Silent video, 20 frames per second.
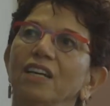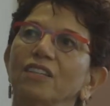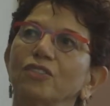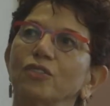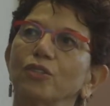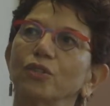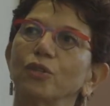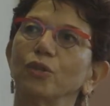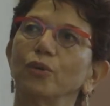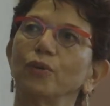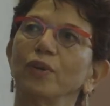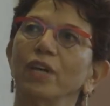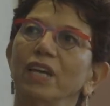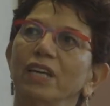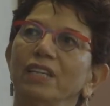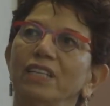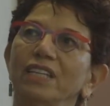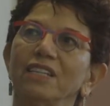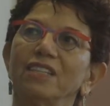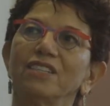So
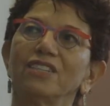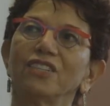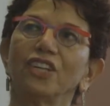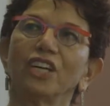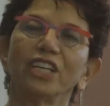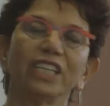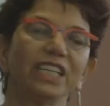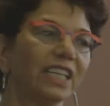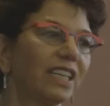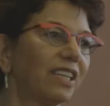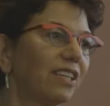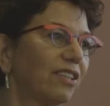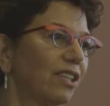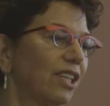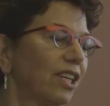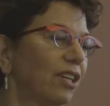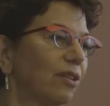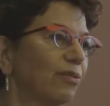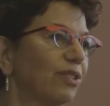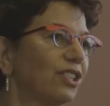the study area,